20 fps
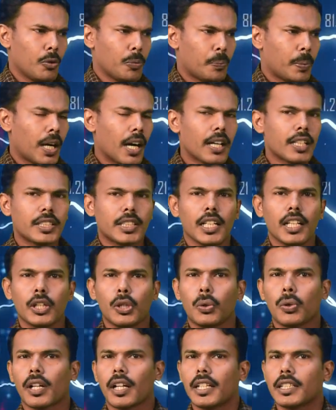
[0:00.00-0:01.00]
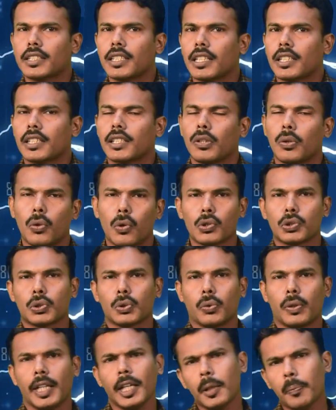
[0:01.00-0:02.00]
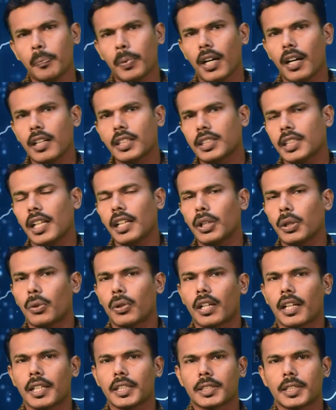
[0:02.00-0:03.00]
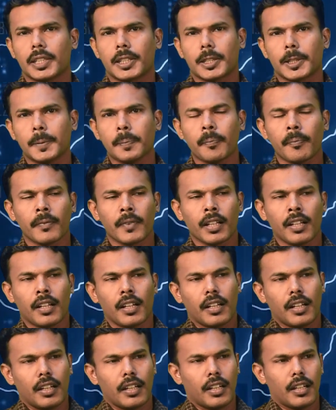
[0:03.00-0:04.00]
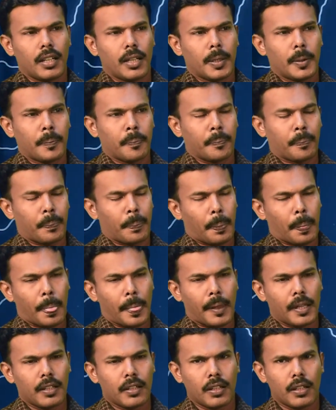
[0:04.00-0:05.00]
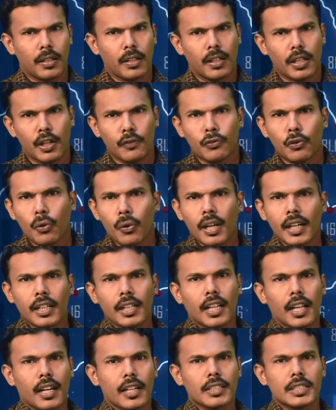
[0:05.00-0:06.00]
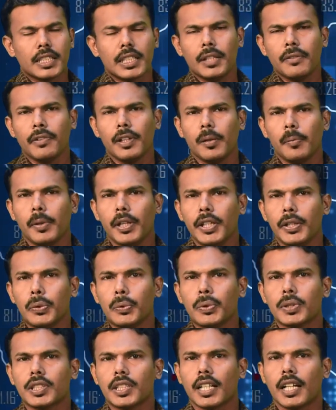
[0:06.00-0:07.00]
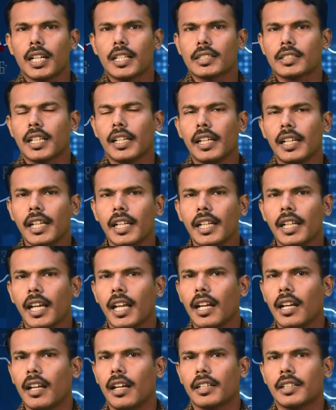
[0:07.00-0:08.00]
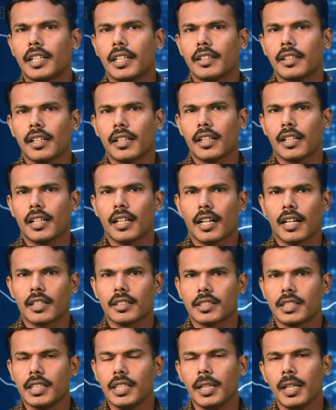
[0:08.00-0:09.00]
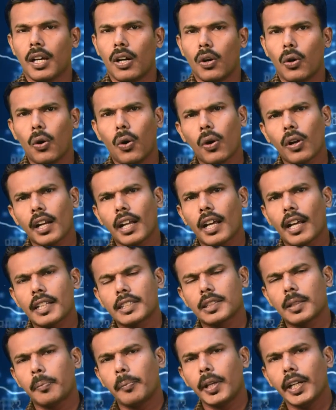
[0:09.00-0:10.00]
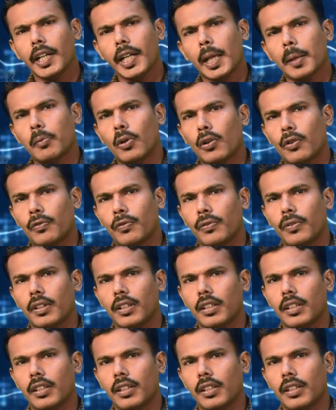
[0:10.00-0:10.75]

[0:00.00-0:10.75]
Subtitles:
partial dollarization also. In partial dollarization, a foreign currency will be used as the legal tender currency or as the medium of